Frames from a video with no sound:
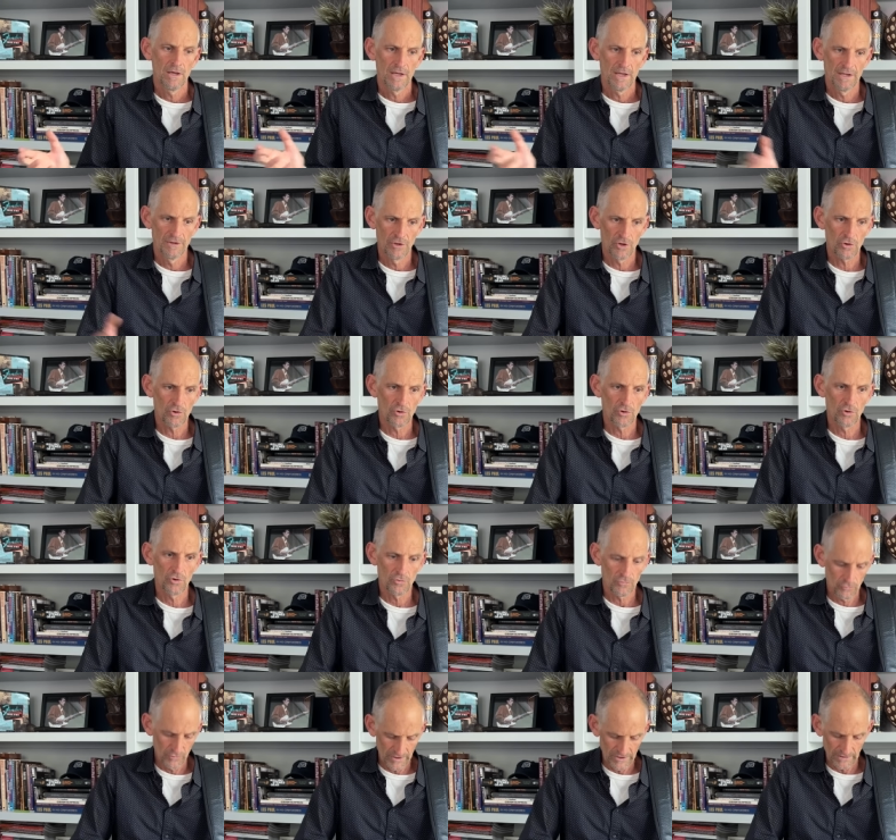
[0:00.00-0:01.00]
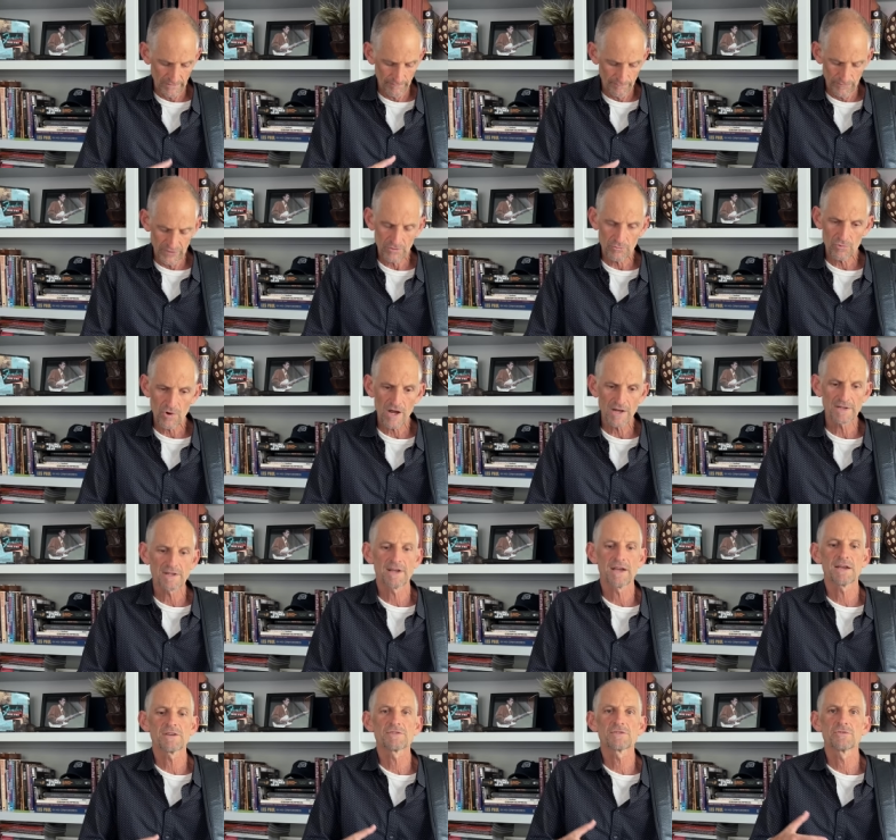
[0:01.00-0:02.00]
in the er, when the
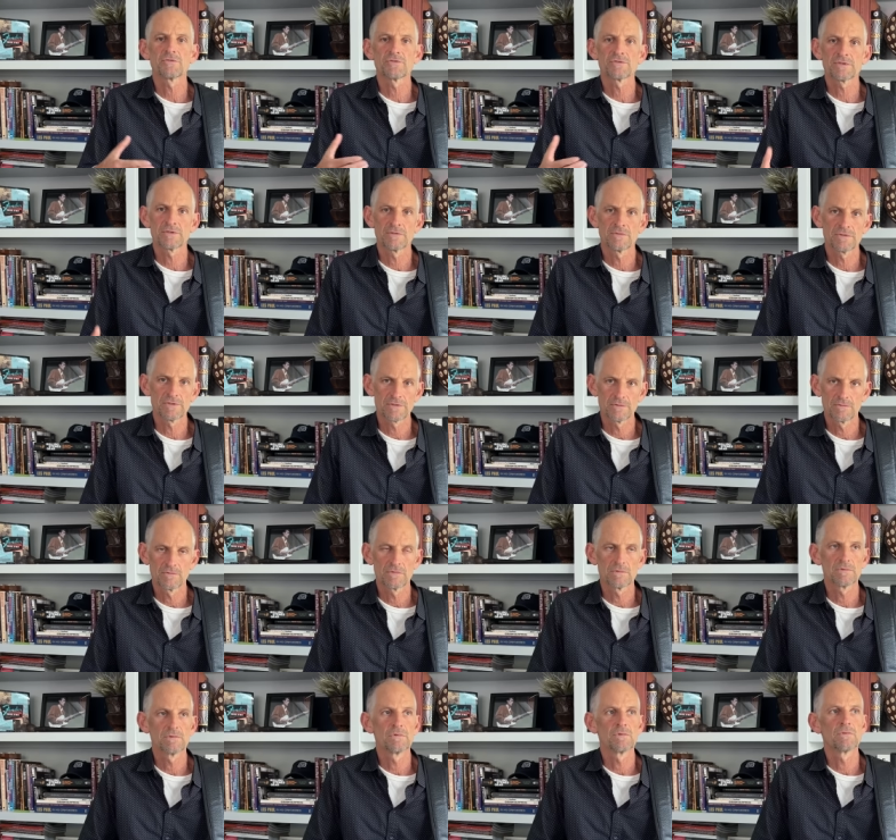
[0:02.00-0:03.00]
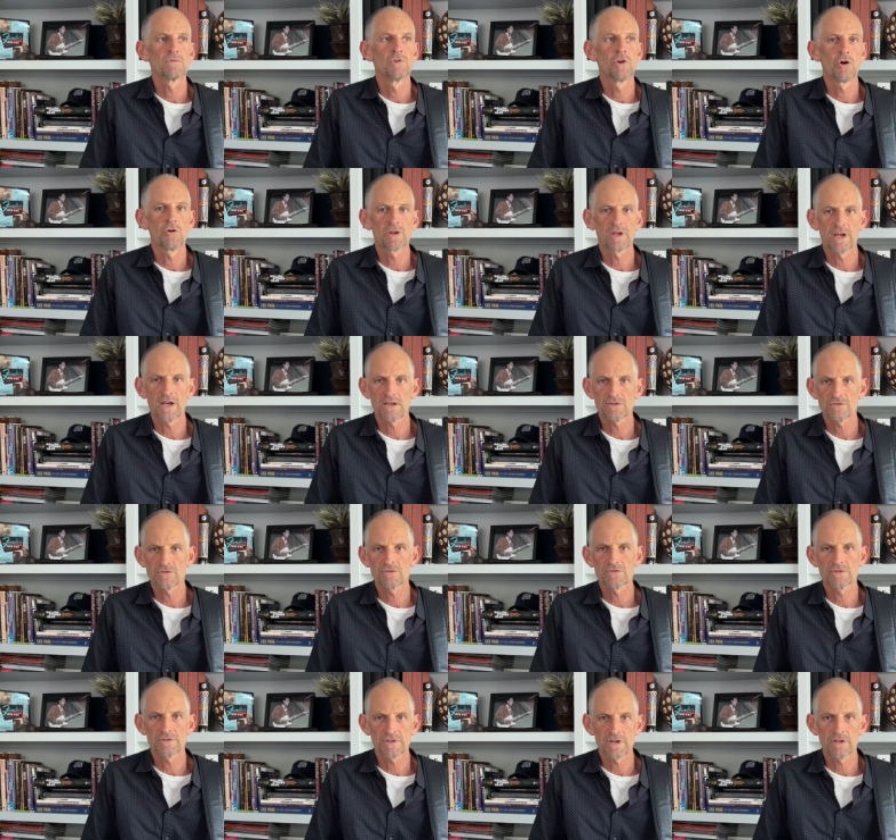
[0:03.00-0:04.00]
broadcasters and
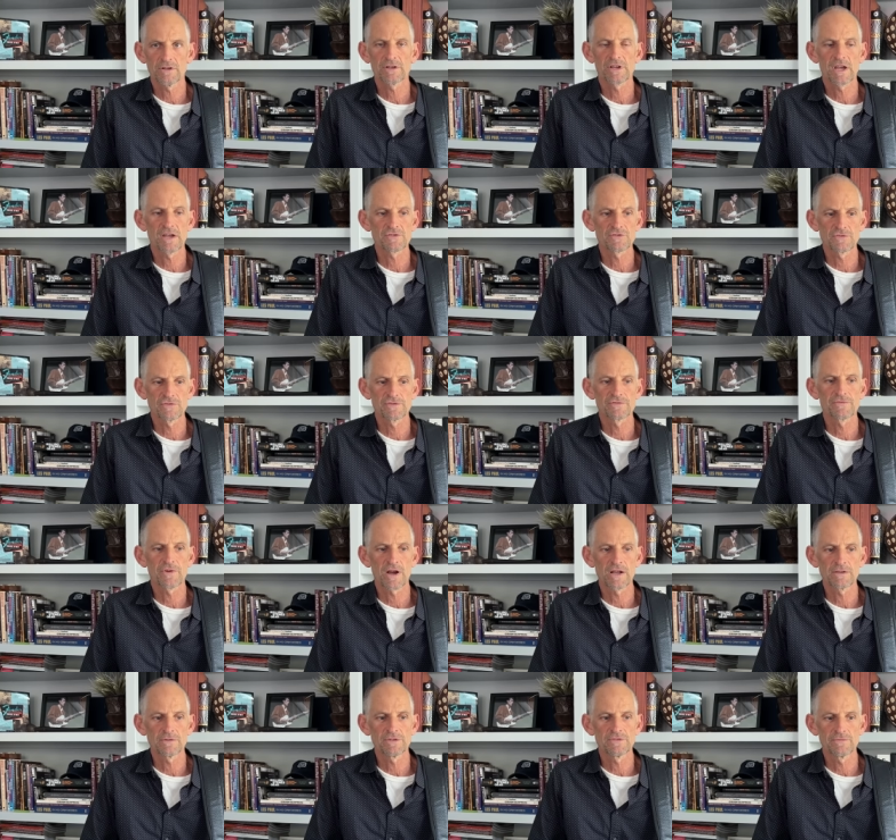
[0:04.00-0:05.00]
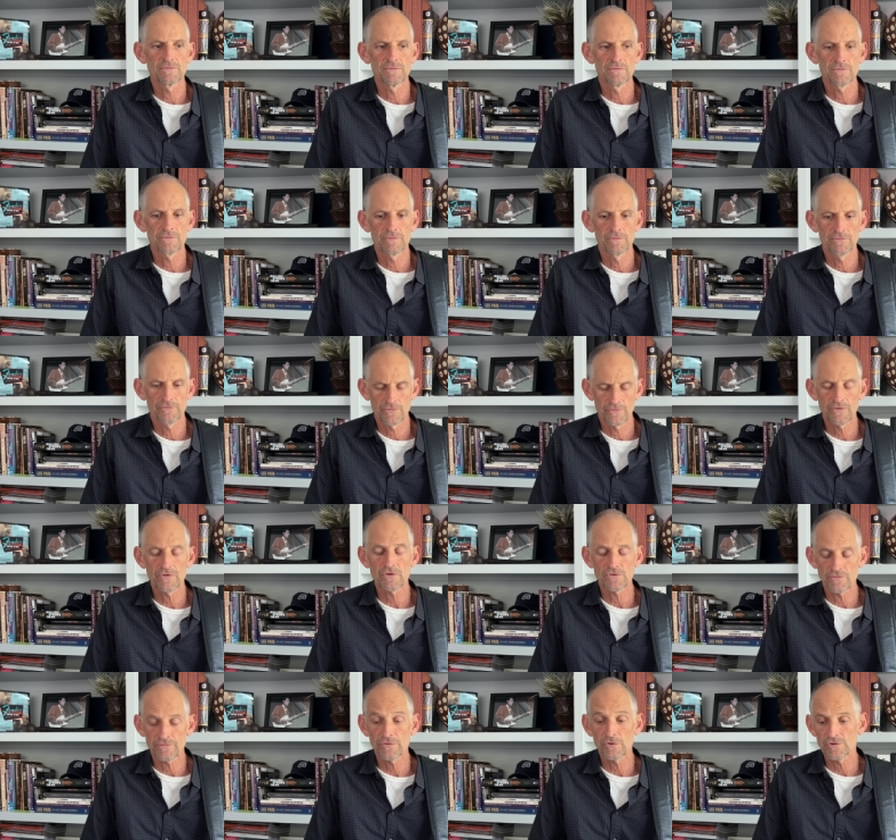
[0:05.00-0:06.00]
Nocasters and telecasters finally
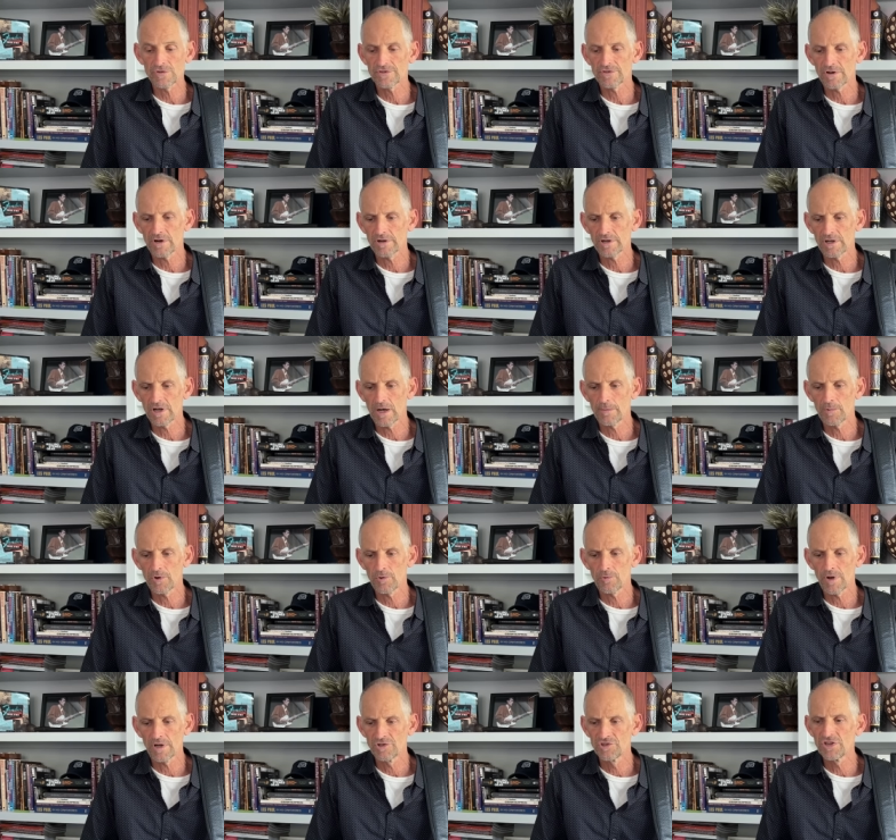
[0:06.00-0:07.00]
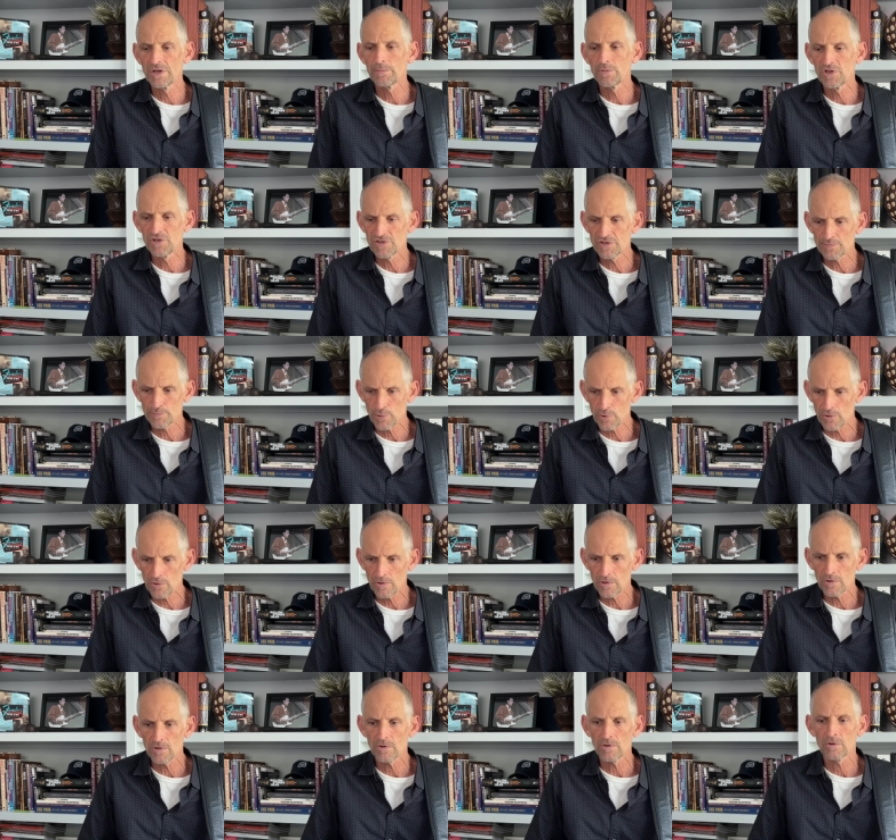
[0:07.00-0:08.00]
first started coming around. Jimmy
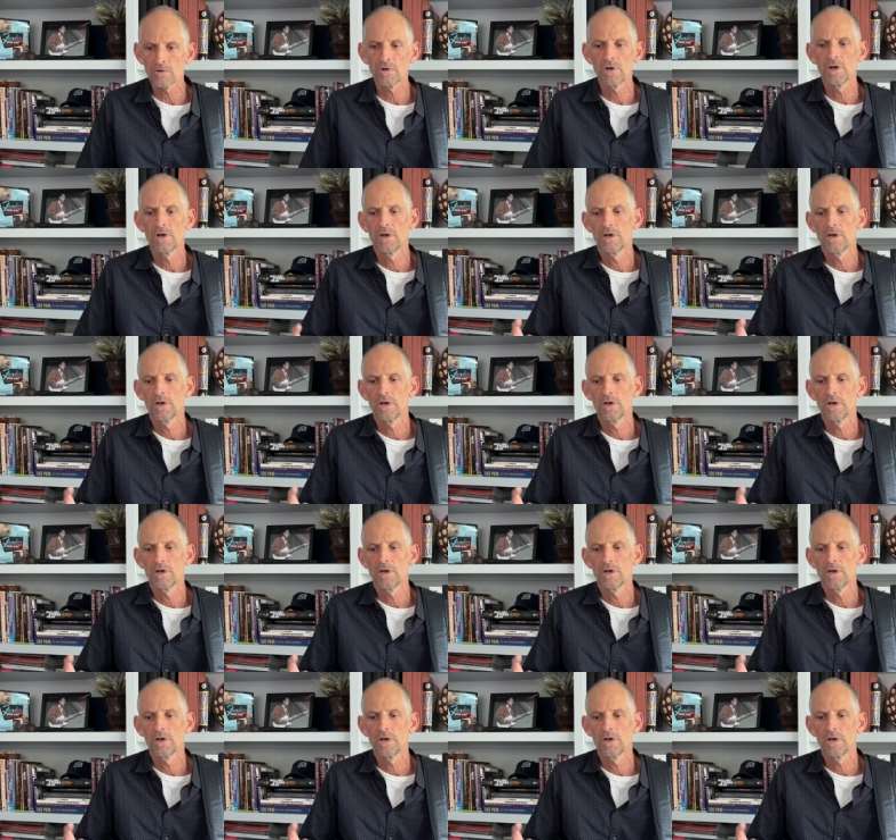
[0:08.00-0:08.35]
Spurrow,